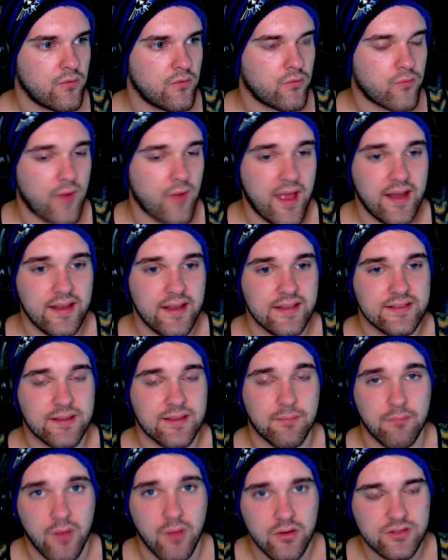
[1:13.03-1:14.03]
red is the
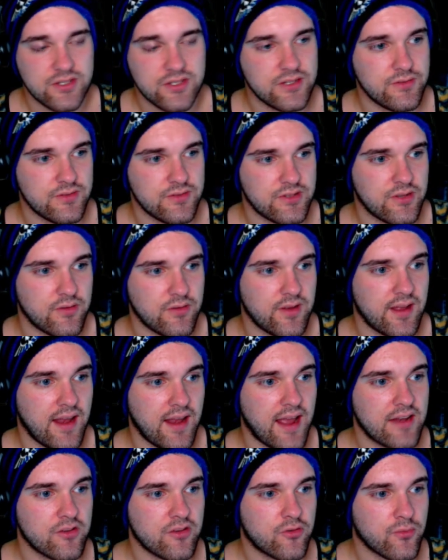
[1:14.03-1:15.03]
most used unit,
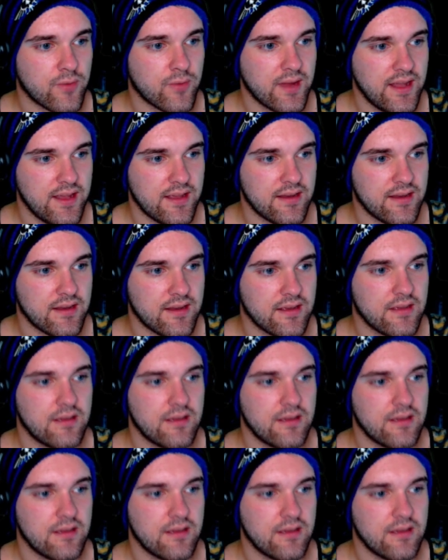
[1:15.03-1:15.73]
and green